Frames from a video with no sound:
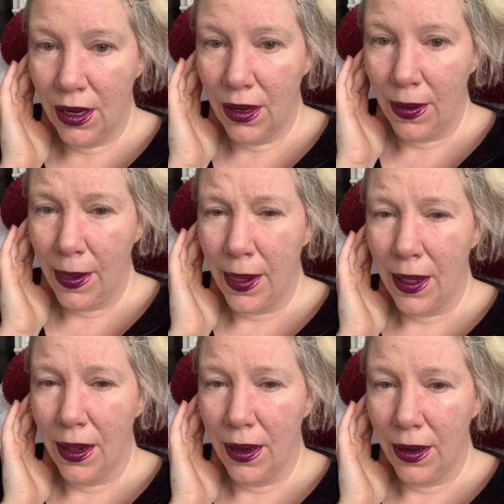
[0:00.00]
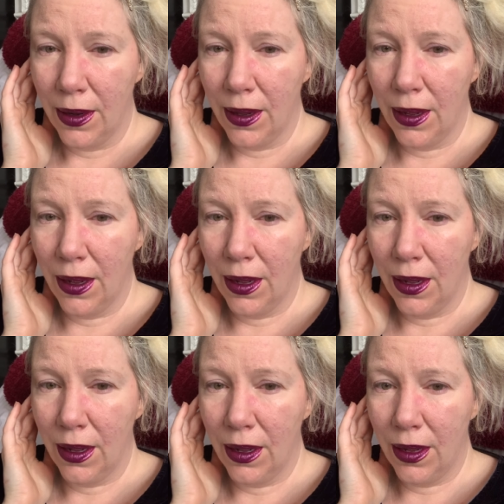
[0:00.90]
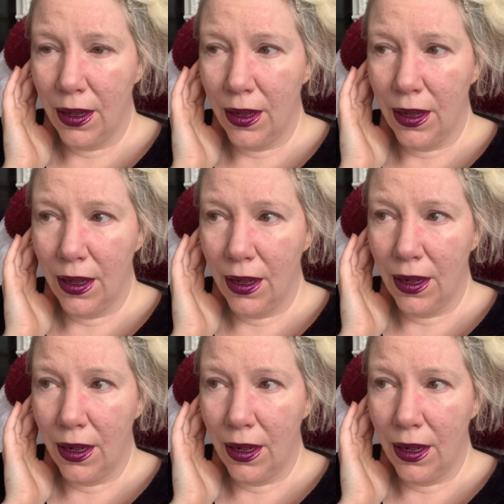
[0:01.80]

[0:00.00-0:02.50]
Nothing is said.